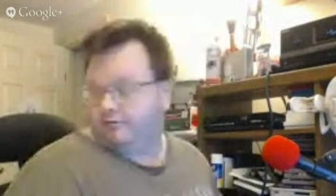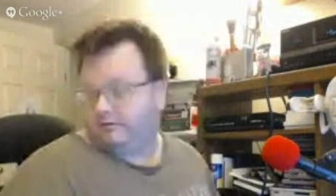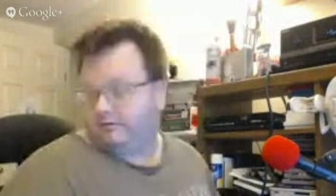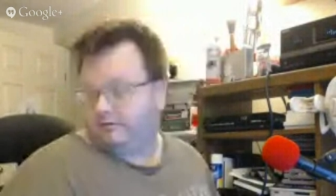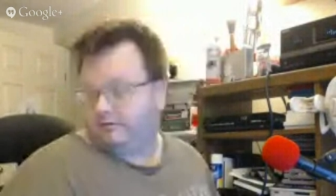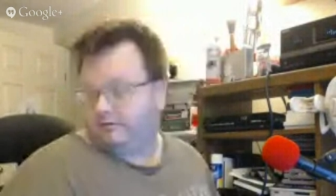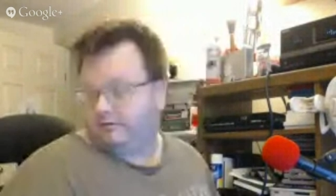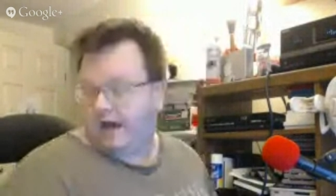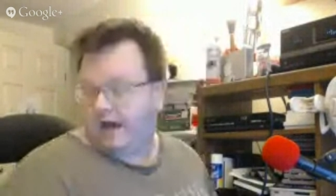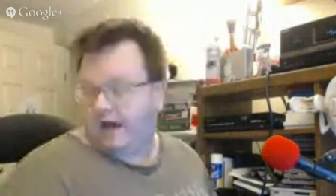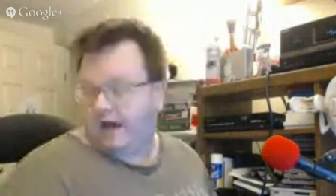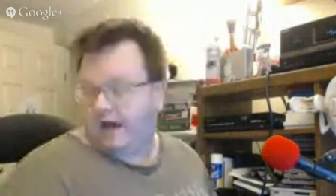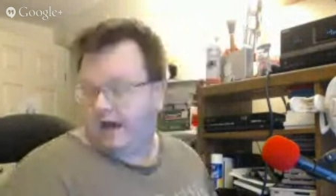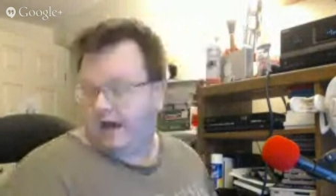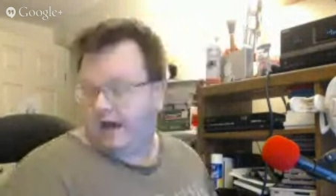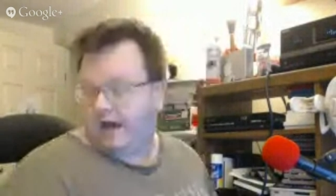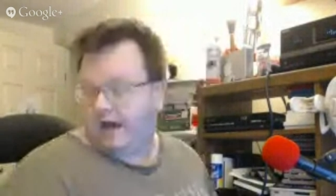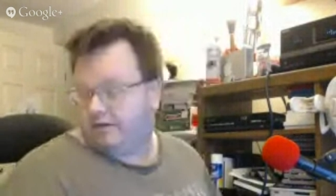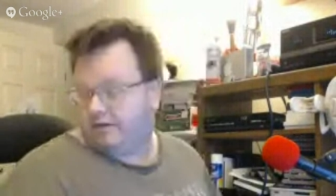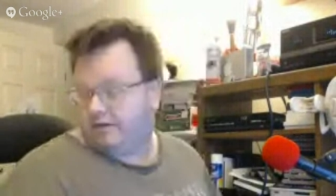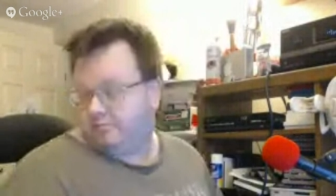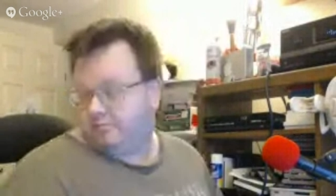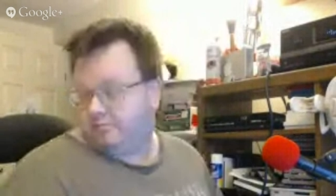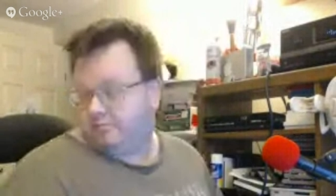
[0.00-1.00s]
five
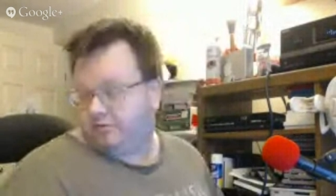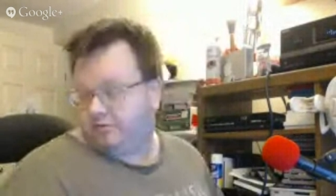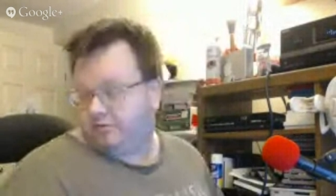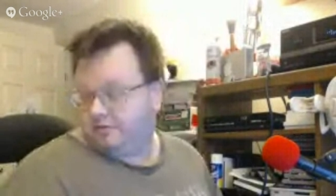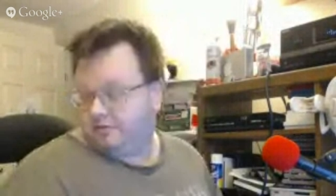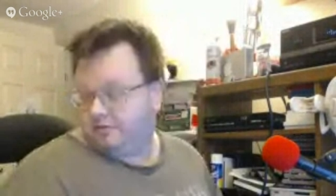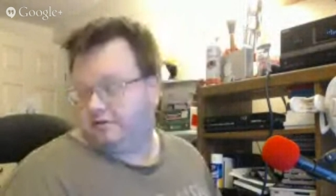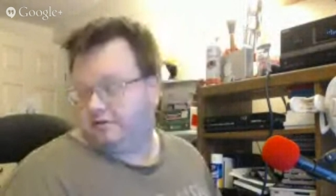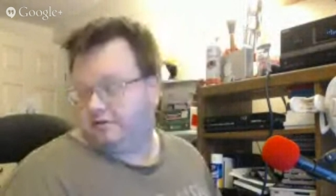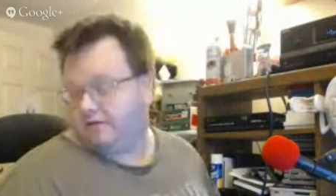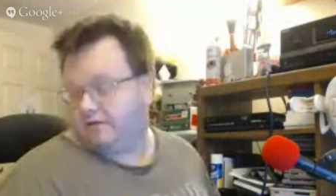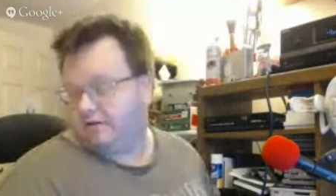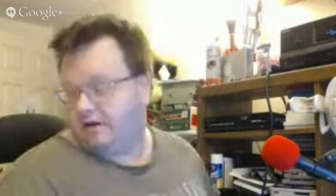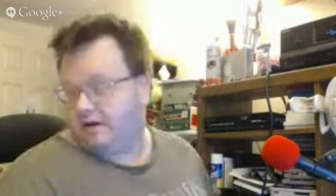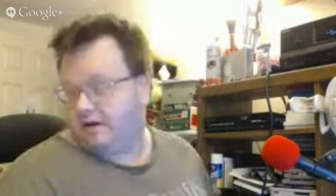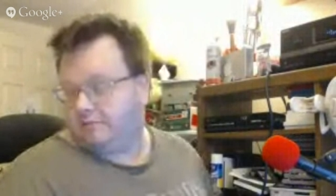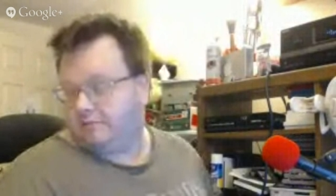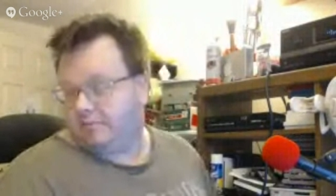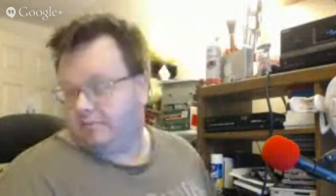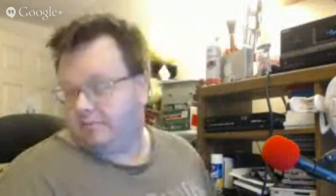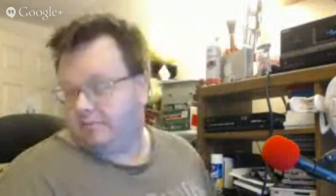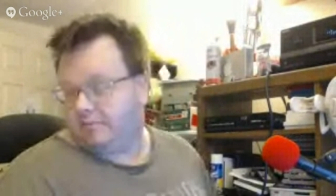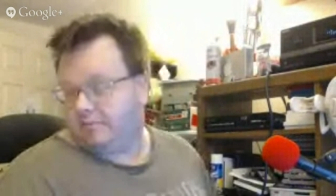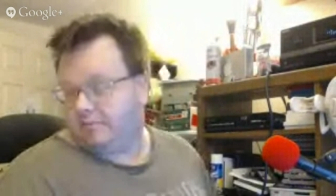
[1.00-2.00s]
items I've
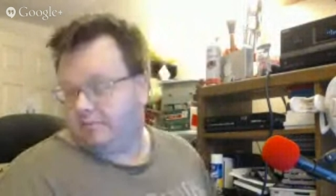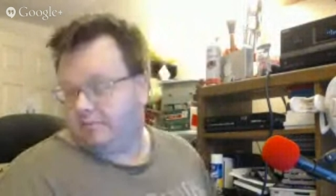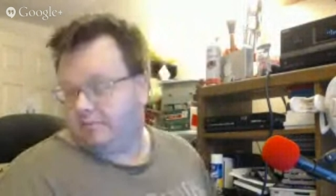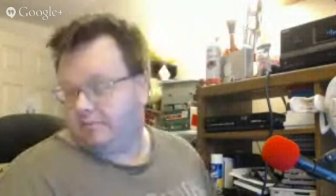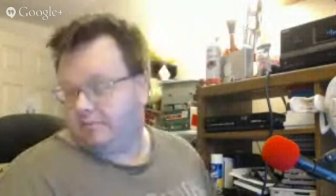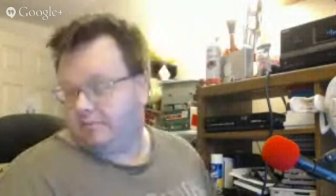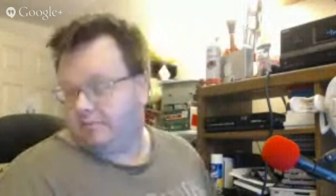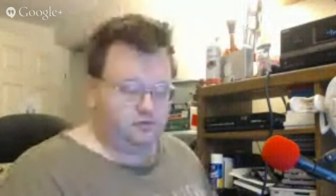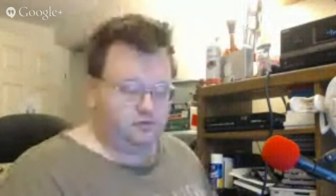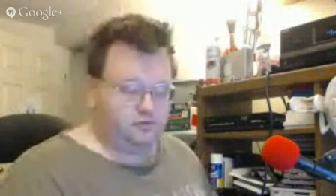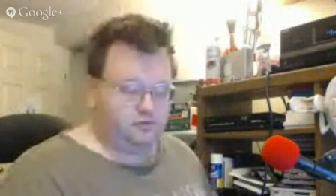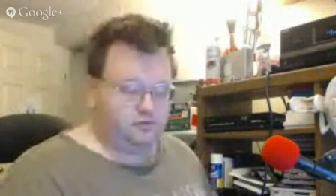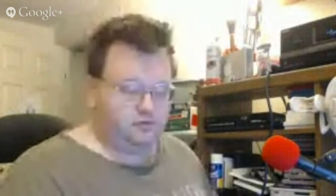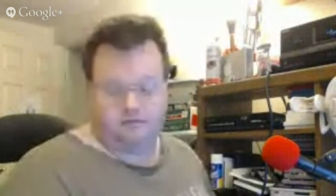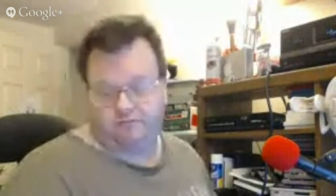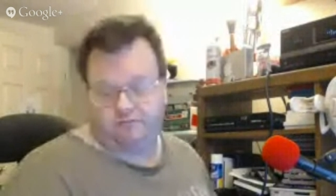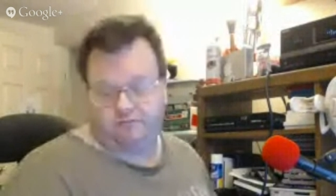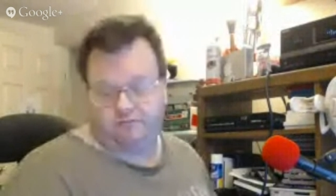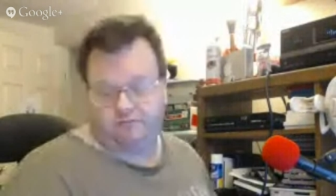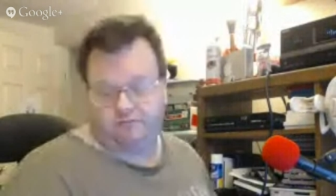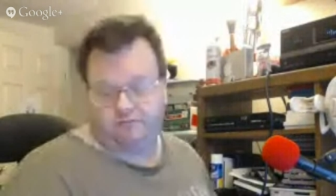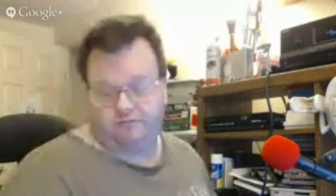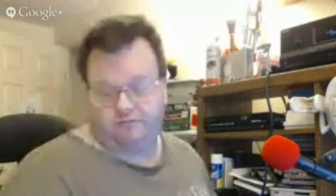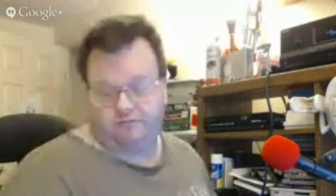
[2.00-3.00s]
unboxed, or
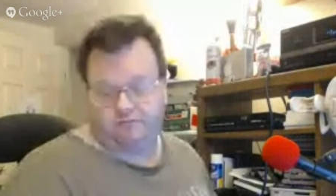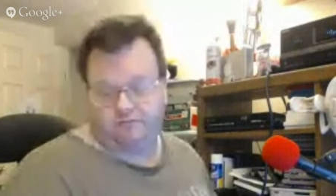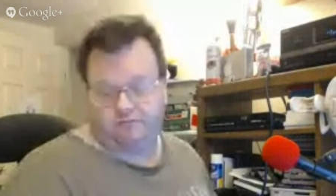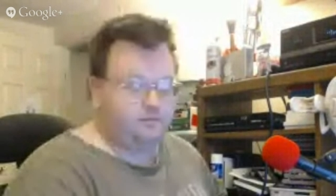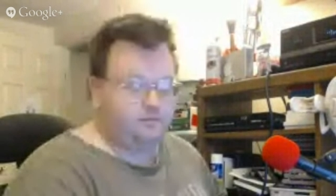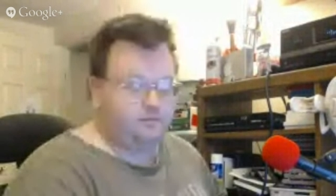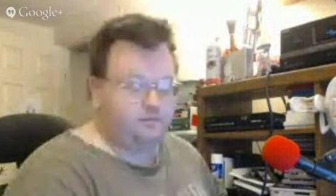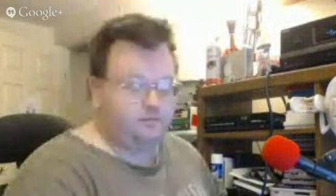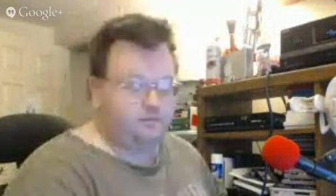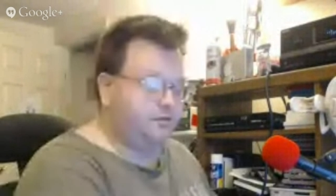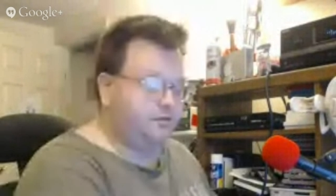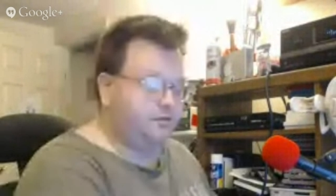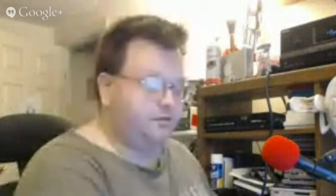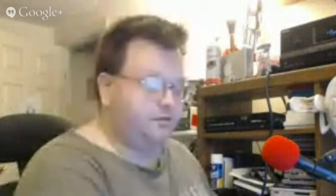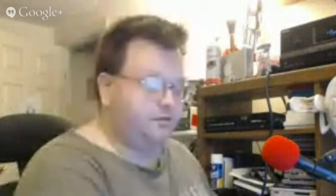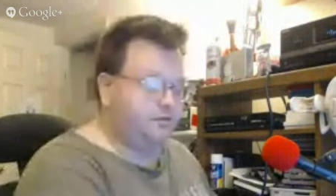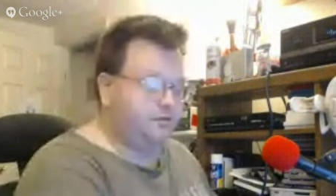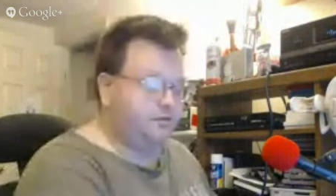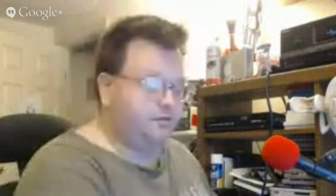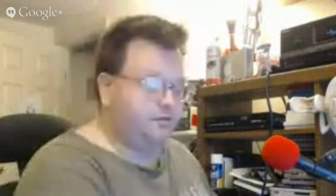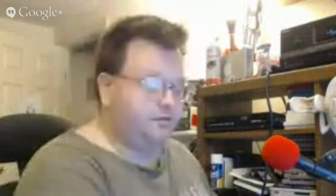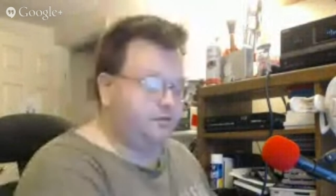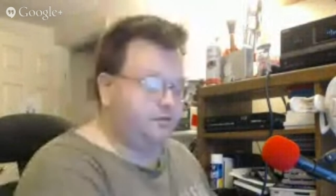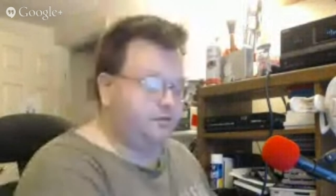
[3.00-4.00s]
four items I've
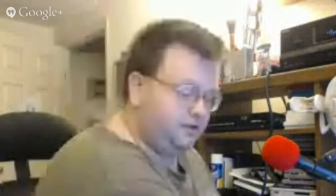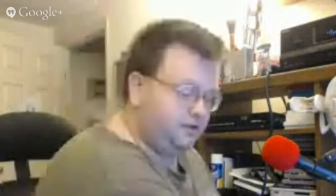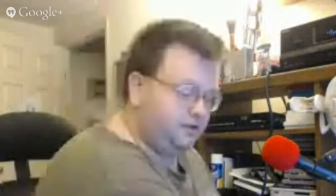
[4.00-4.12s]
unboxed.